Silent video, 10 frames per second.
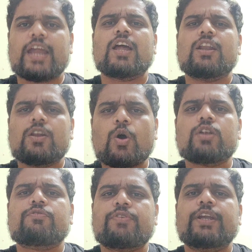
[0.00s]
and are
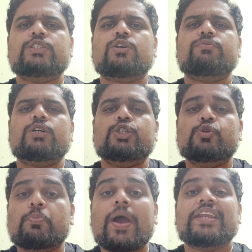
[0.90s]
not friends of the
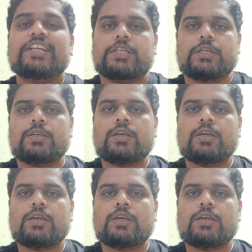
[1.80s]
humanity,